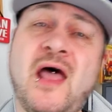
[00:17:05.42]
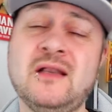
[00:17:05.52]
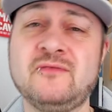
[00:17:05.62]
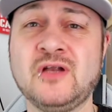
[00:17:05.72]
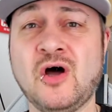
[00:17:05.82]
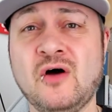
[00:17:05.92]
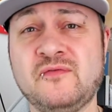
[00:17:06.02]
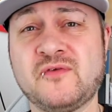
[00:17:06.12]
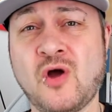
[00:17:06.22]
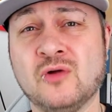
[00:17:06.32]
a hell of a lot
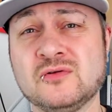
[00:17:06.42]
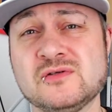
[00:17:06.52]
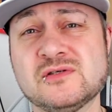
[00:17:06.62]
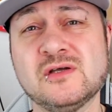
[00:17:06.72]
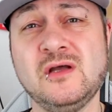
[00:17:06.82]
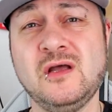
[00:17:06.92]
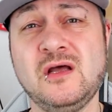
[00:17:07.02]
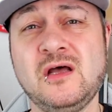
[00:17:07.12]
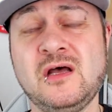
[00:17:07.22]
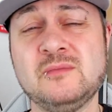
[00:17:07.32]
of cons
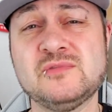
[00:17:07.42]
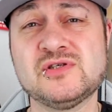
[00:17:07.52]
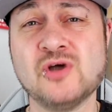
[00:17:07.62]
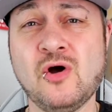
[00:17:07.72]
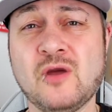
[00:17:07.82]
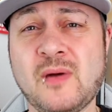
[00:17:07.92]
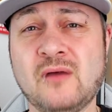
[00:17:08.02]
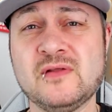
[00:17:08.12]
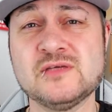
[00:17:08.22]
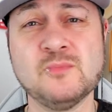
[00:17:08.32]
to talk
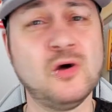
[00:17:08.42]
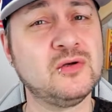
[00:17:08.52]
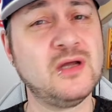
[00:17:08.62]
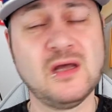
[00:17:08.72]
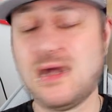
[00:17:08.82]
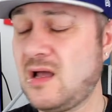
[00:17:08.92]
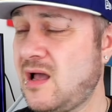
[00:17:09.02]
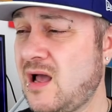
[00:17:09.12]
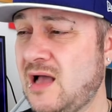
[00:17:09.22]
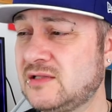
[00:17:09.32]
about this mod
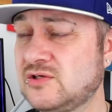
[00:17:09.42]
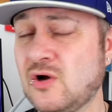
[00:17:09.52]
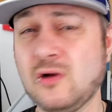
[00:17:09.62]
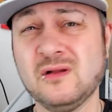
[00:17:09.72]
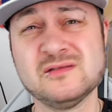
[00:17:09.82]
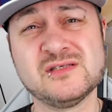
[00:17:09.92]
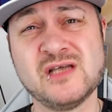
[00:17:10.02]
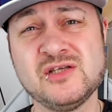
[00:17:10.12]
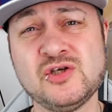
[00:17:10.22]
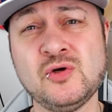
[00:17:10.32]
at all. As I
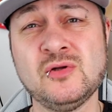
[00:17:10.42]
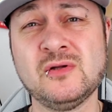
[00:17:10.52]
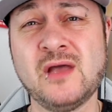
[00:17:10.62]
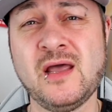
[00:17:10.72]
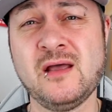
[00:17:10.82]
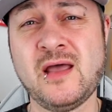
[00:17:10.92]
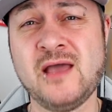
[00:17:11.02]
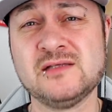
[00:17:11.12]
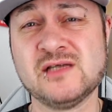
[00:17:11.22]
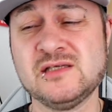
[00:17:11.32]
say, dual
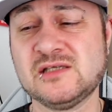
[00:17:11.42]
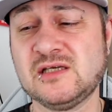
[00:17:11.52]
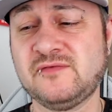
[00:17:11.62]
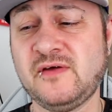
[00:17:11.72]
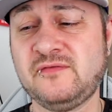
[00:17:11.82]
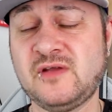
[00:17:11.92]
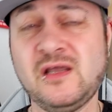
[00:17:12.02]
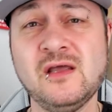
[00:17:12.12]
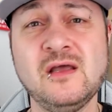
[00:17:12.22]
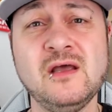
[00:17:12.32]

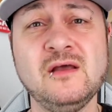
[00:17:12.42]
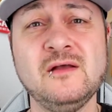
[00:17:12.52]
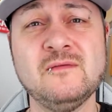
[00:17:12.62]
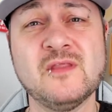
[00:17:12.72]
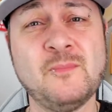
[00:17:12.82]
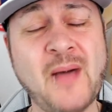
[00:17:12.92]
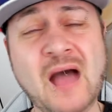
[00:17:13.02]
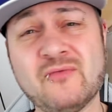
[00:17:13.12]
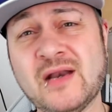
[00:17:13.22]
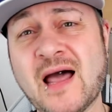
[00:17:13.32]
18650, the
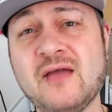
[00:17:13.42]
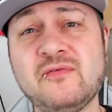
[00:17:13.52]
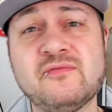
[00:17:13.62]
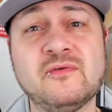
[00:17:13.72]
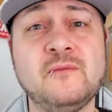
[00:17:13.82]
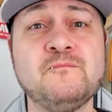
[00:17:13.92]
battery life,